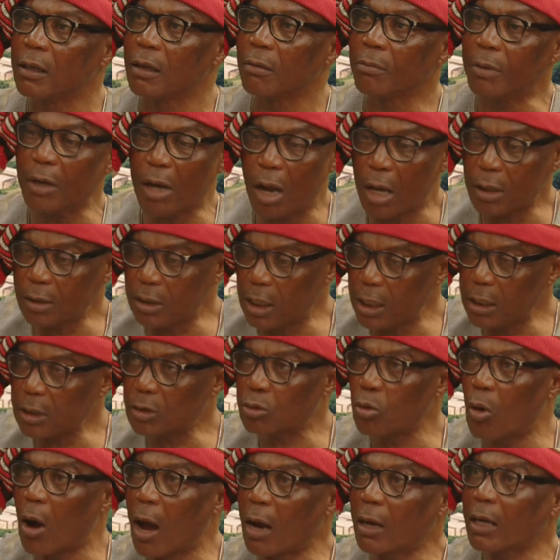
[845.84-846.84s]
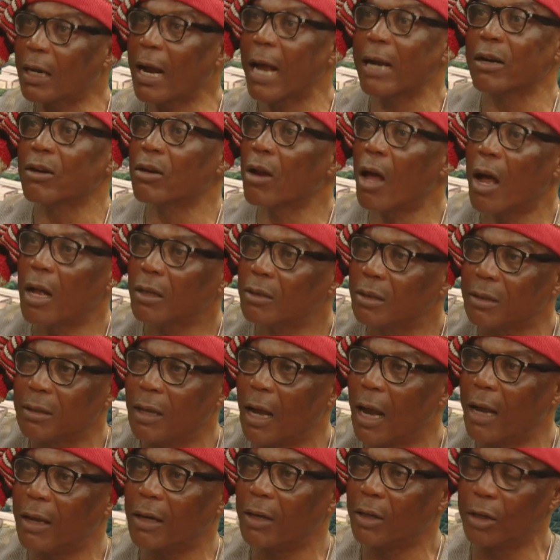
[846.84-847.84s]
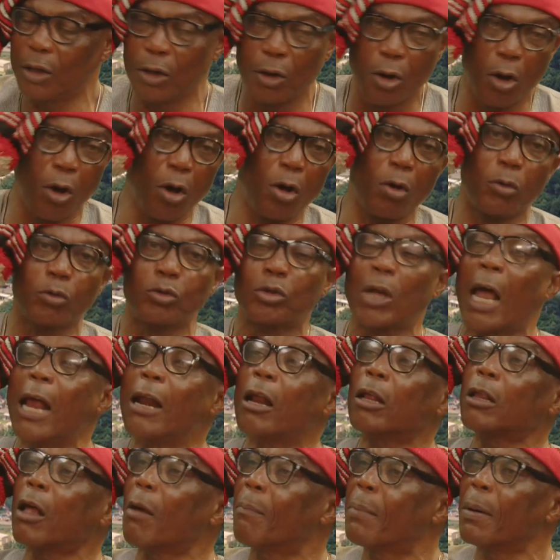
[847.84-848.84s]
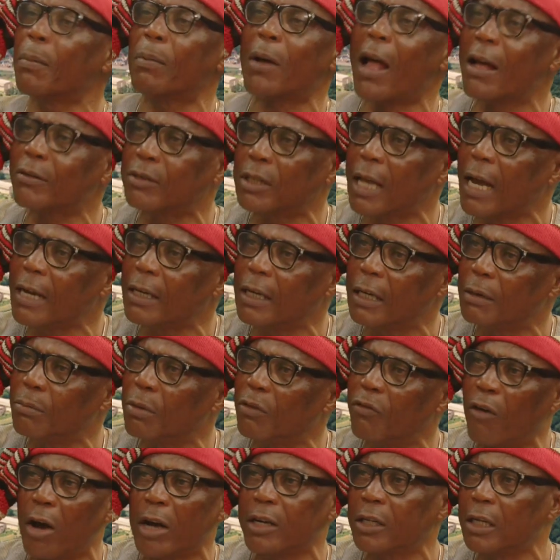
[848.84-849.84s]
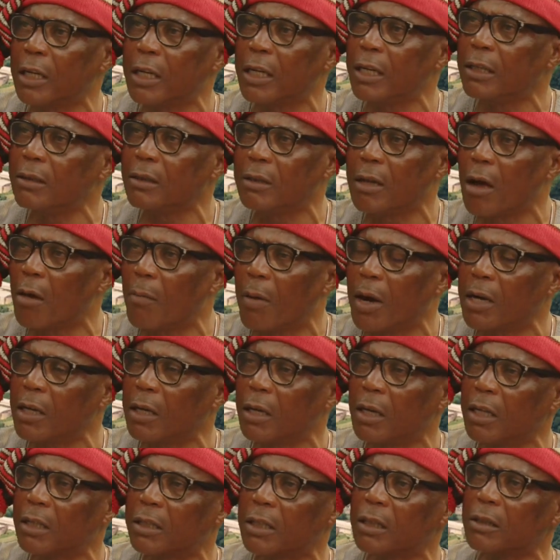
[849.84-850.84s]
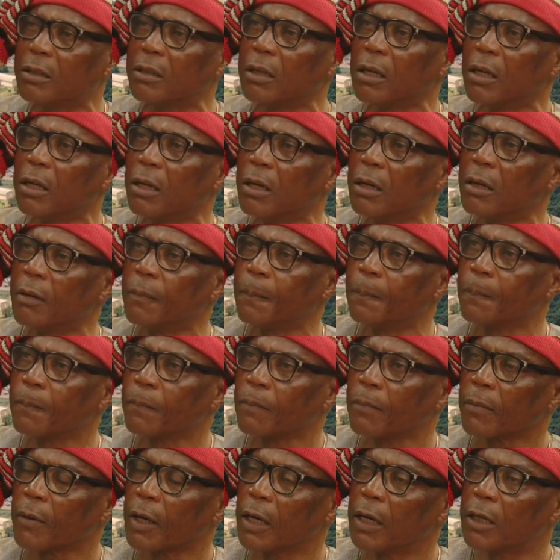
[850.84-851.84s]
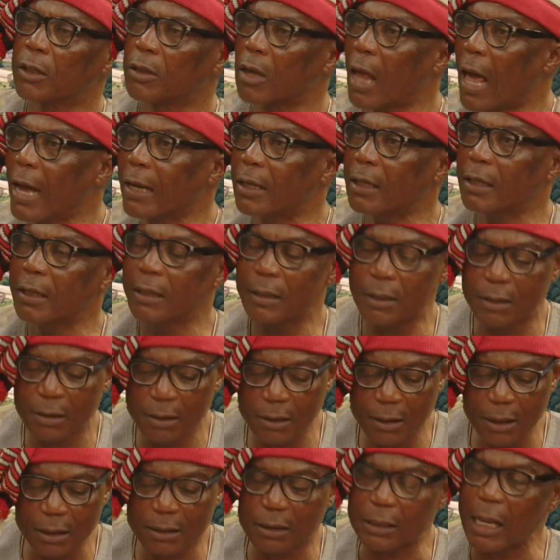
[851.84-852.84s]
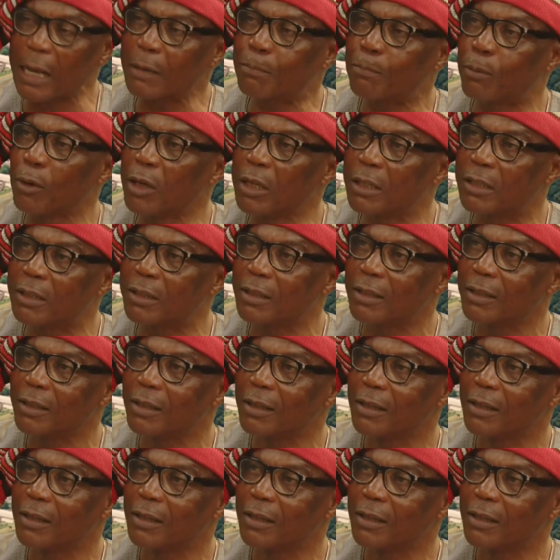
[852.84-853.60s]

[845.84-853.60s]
Because this one cannot, a lot of people have said it before. Nobody listened. It's like the state police.